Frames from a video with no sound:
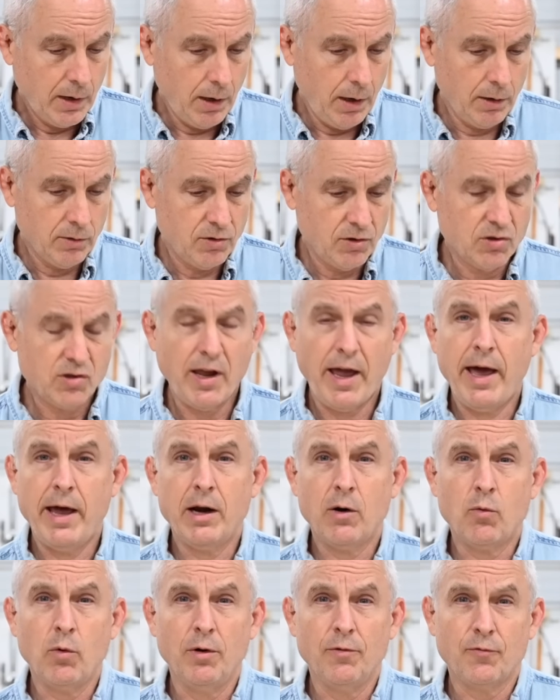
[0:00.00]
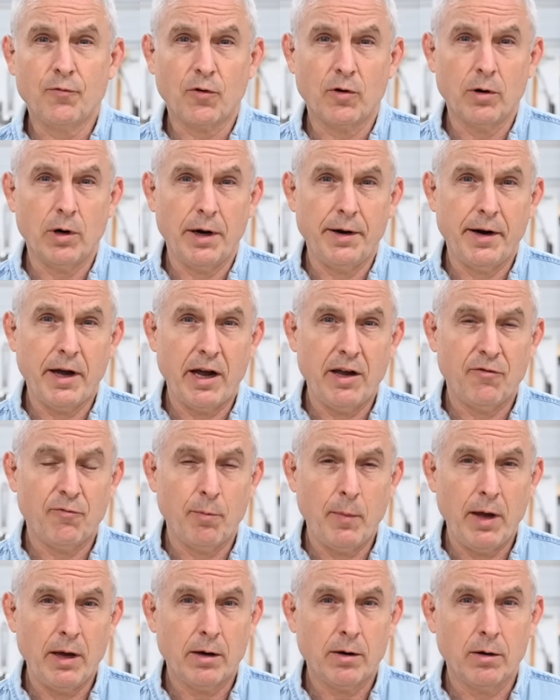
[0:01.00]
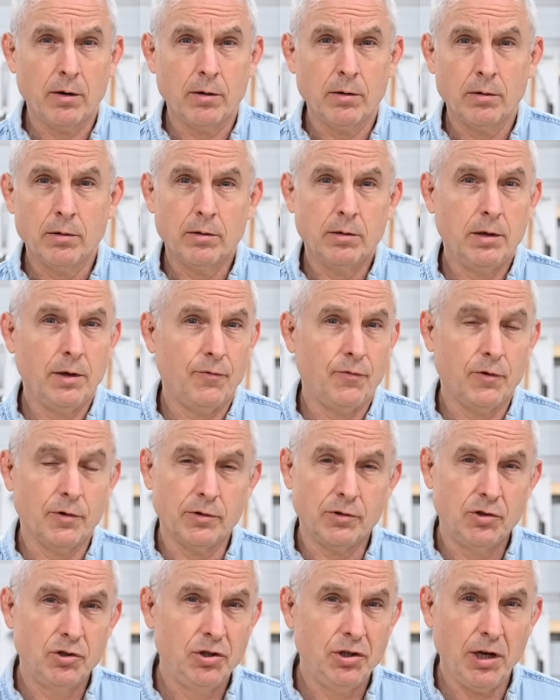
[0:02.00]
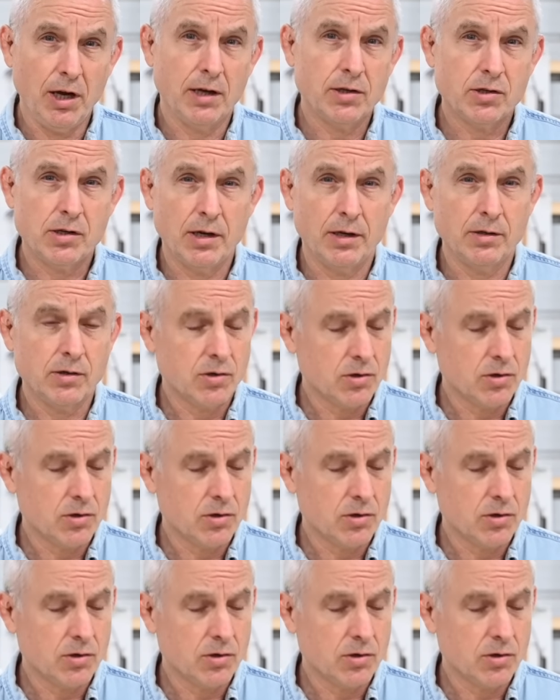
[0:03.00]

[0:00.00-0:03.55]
is this adequate for a knife maker if you're just getting